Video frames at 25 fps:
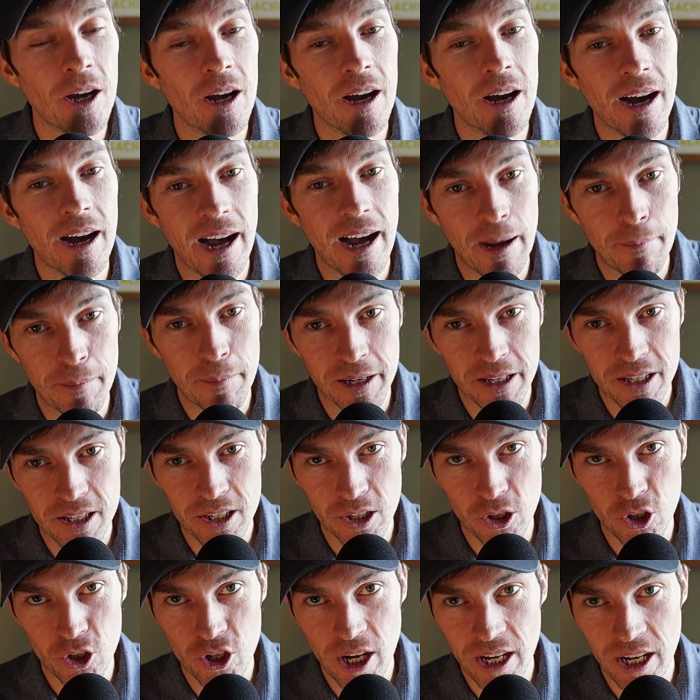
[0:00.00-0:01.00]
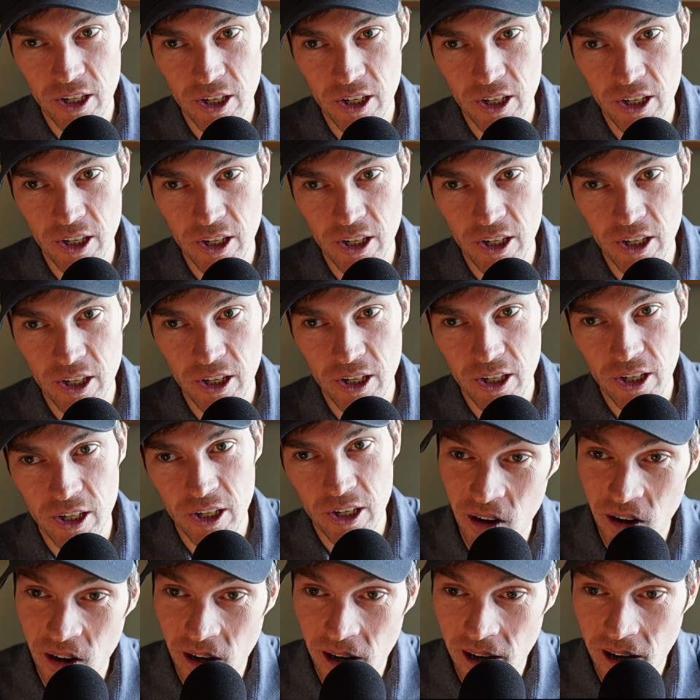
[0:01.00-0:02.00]
I'm going to suggest you tack
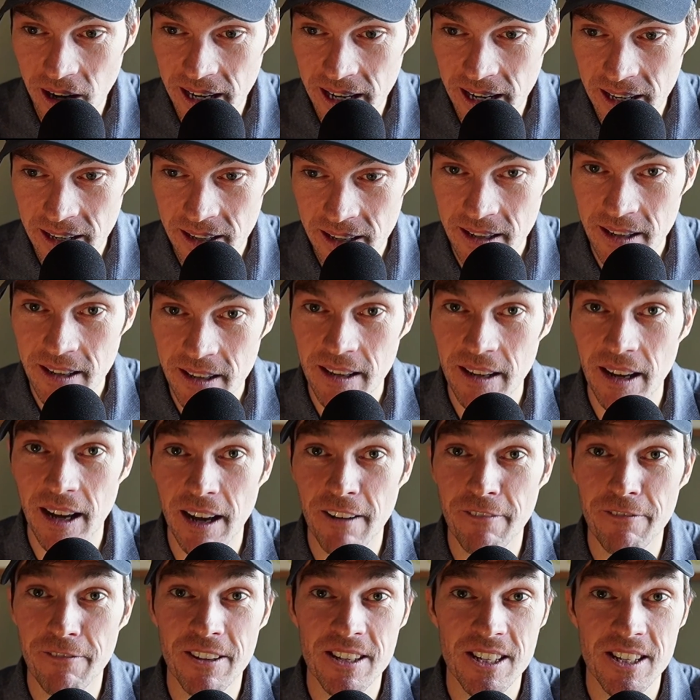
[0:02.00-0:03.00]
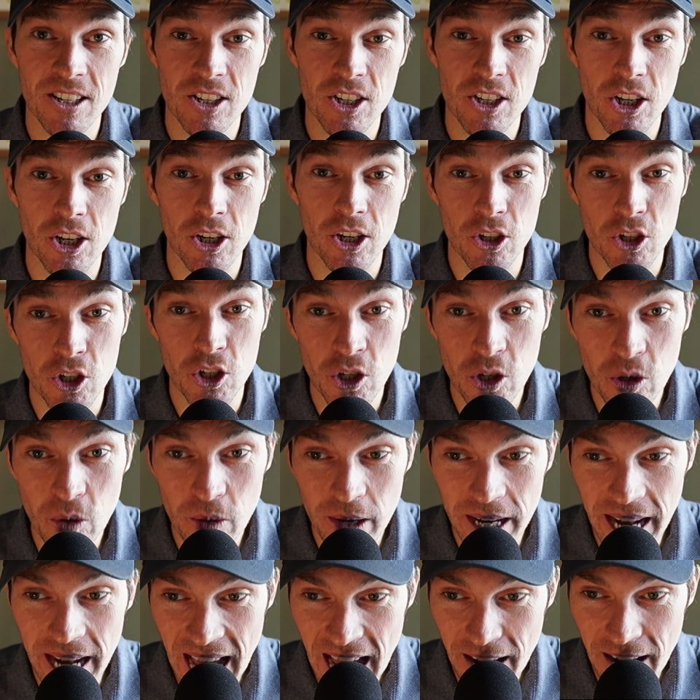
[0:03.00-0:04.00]
on a visit to
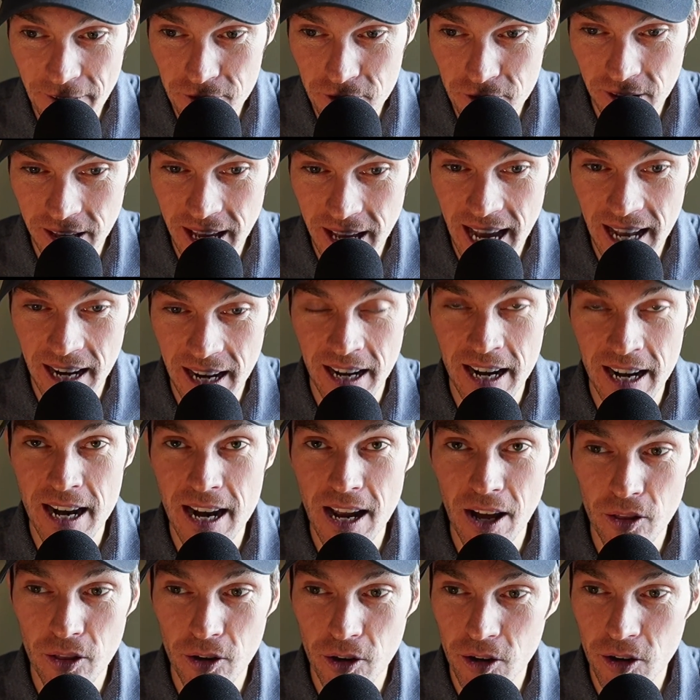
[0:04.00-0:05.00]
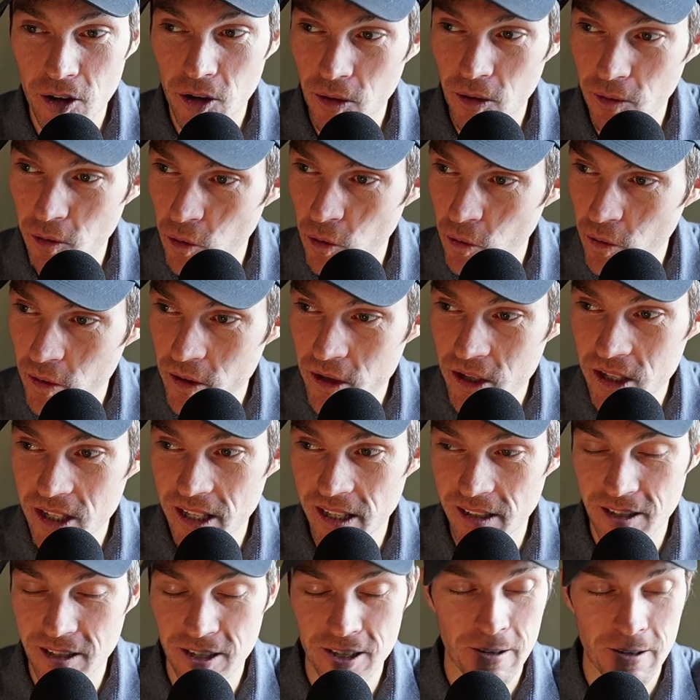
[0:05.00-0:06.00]
Katuitt after that, another course
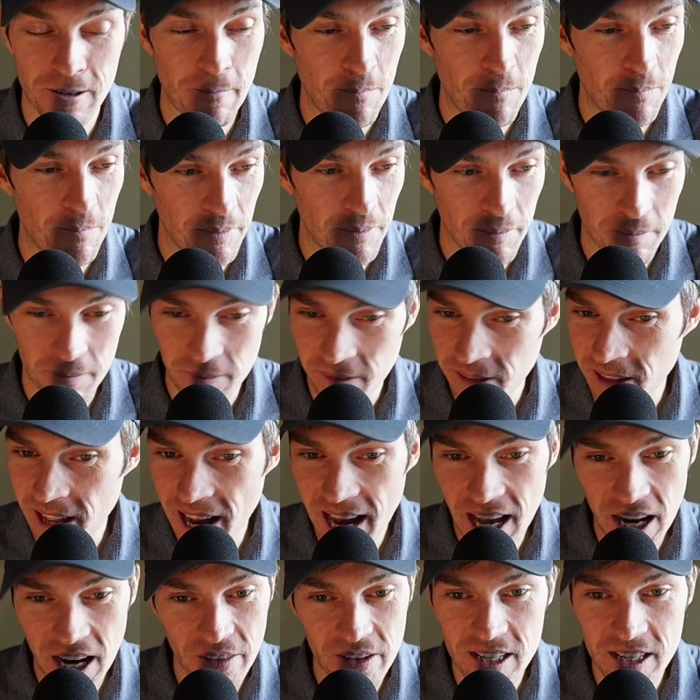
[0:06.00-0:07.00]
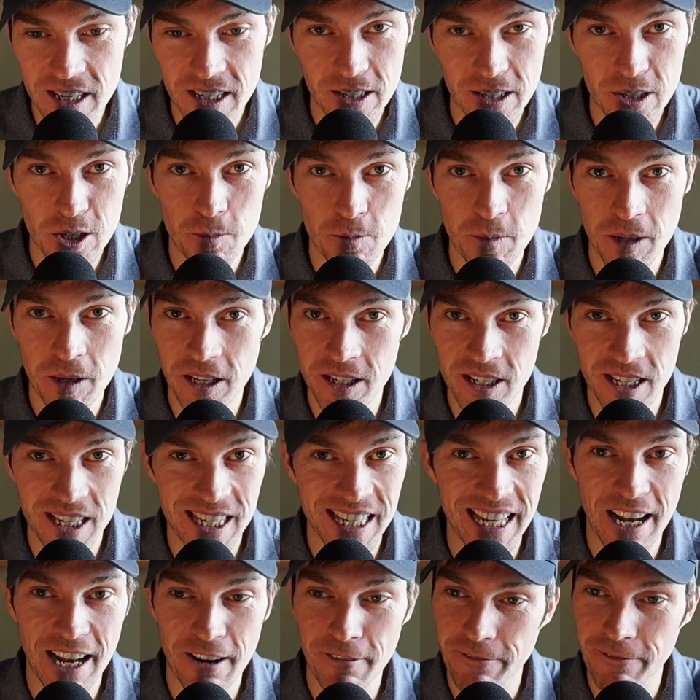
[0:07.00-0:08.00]
that's not on this list because it's
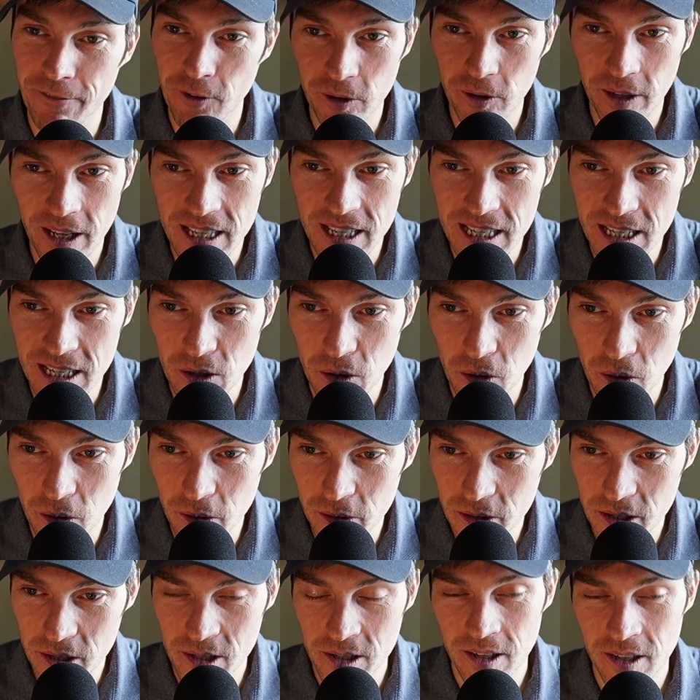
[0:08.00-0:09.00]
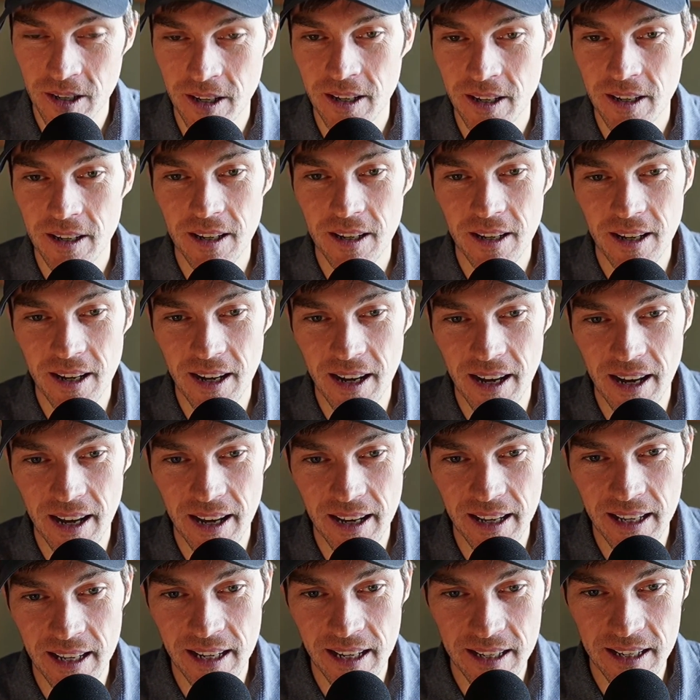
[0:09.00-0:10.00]
not a full 18 holes.
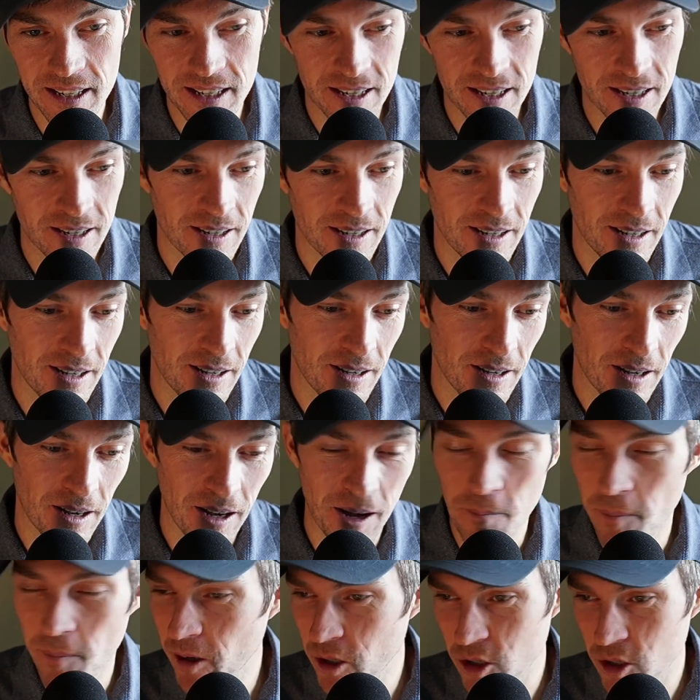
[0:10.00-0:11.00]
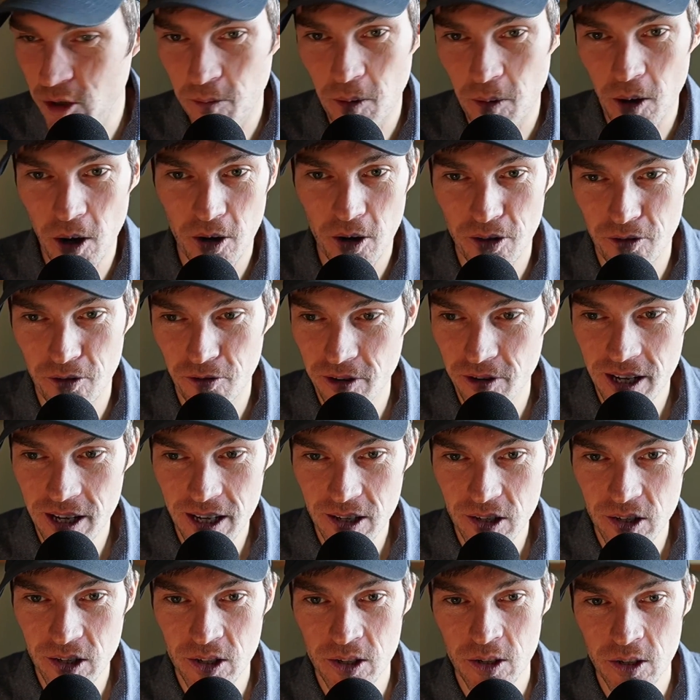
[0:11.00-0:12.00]
It is a bunch of par
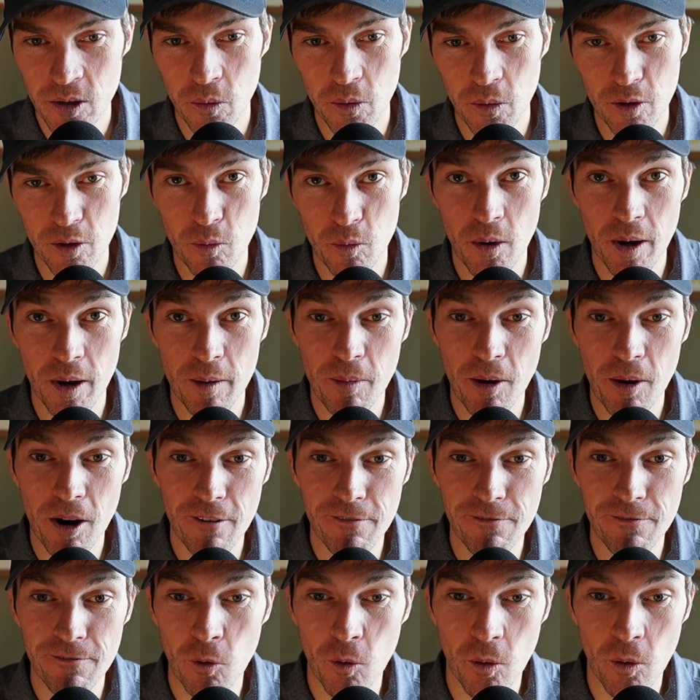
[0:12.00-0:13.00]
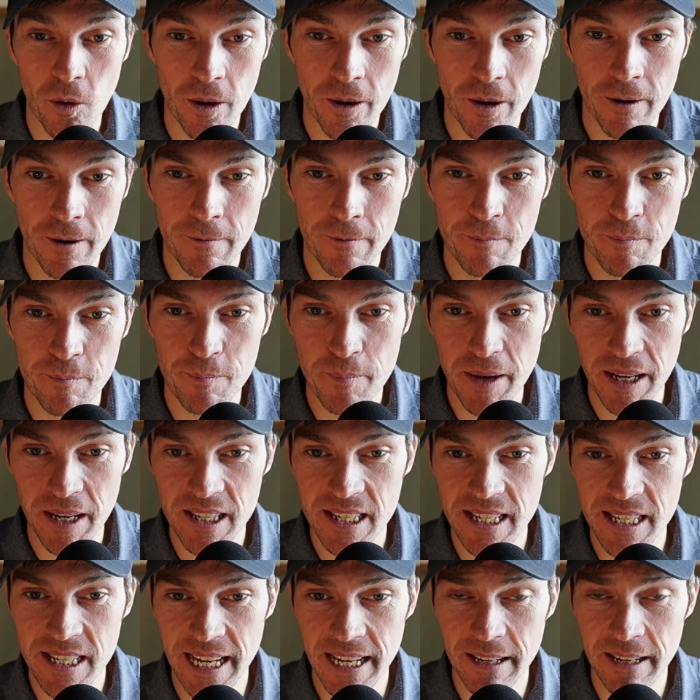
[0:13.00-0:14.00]
3s with 1 par 4
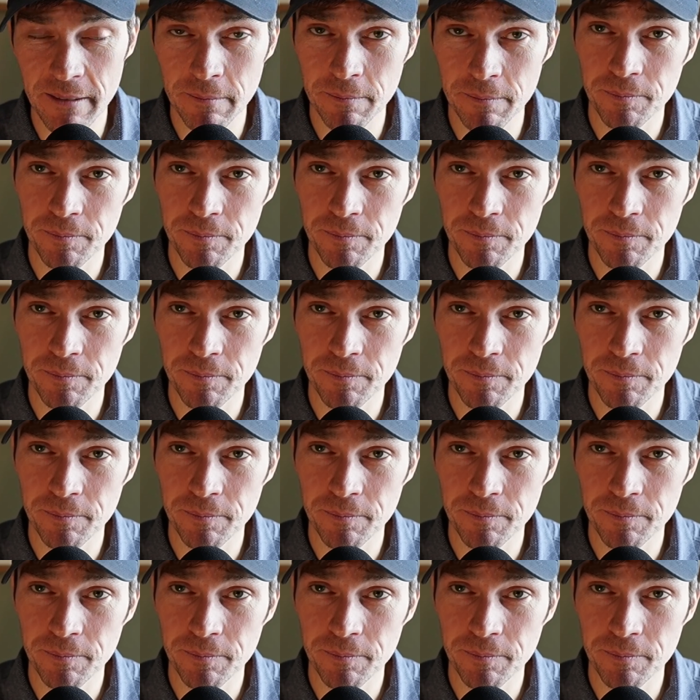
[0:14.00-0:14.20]
mixed in.